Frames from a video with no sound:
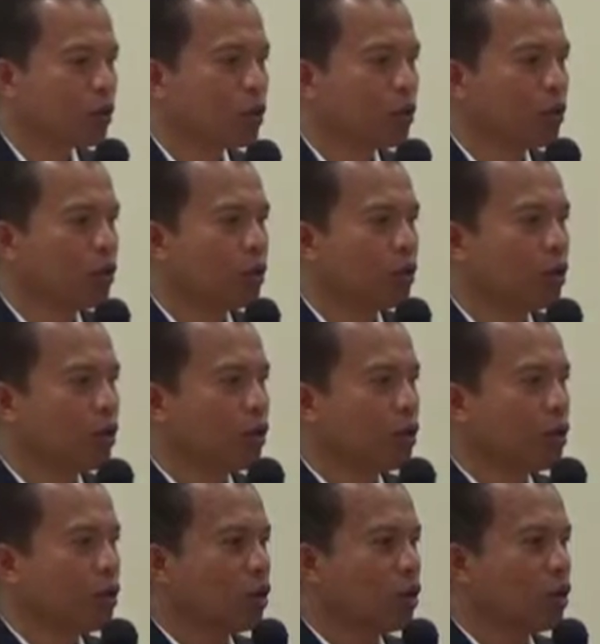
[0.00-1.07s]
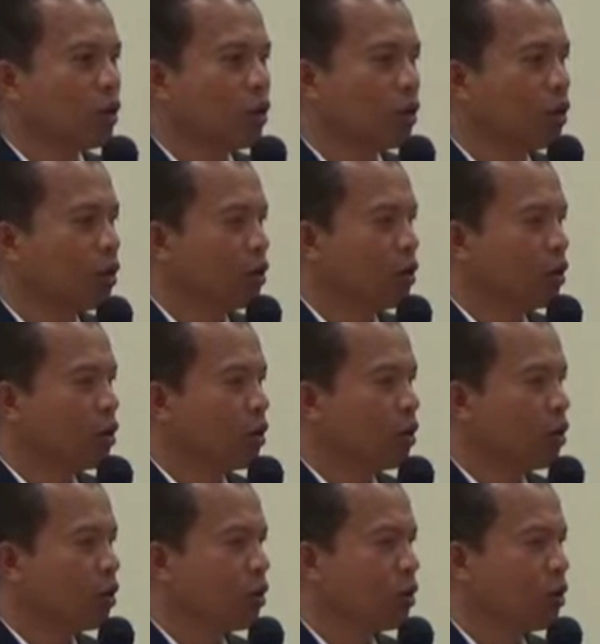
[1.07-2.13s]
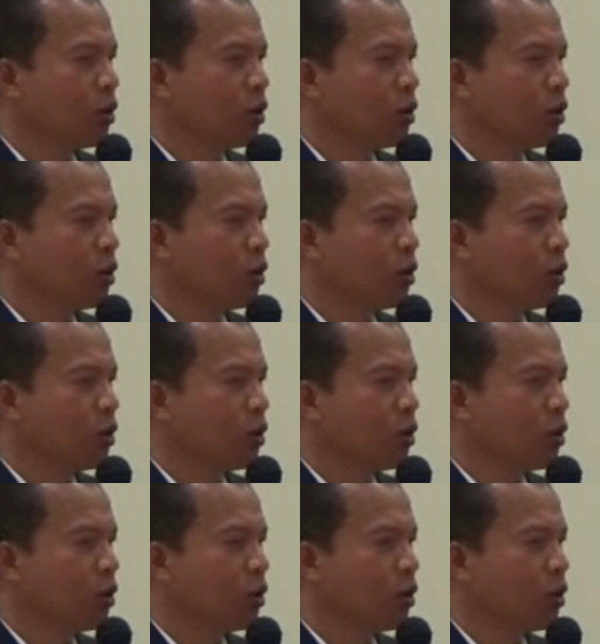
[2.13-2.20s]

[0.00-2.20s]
Nothing is said.